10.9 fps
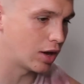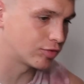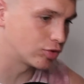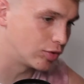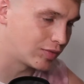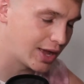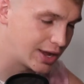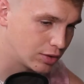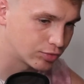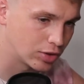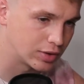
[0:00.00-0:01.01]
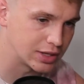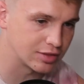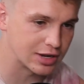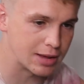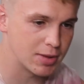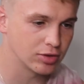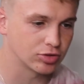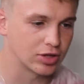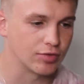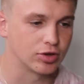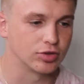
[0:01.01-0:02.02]
I've sort of laid off doing the internet melt
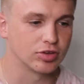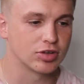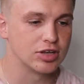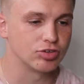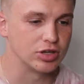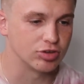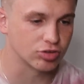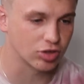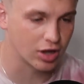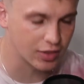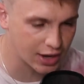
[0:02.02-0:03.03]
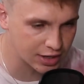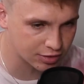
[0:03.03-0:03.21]
stuff, because it's literally just like that